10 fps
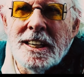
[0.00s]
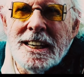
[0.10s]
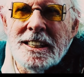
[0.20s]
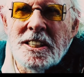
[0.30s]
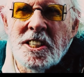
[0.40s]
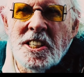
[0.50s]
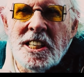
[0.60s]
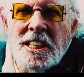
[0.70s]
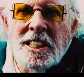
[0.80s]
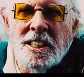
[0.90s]
got
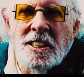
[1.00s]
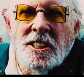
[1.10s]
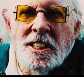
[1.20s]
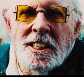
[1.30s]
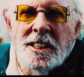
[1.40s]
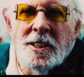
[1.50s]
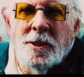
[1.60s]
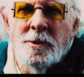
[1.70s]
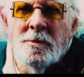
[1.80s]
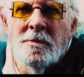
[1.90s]
sand, Django.